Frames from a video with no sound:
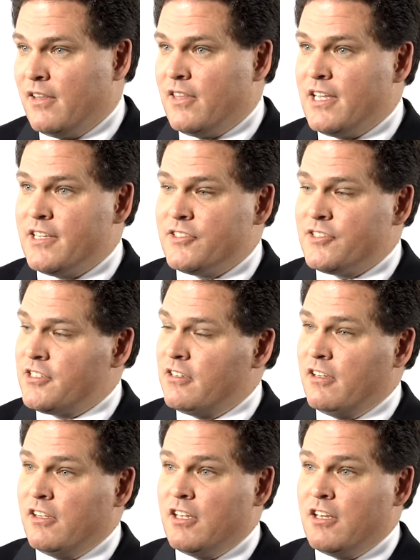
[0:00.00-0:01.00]
this
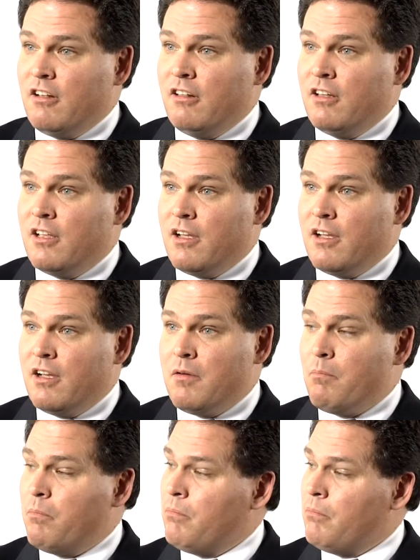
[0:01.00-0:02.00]
little
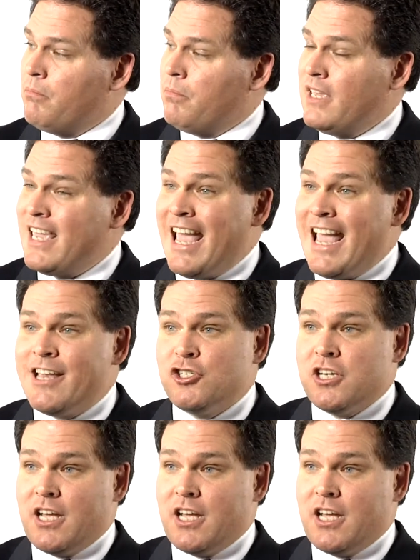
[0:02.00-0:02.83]
cage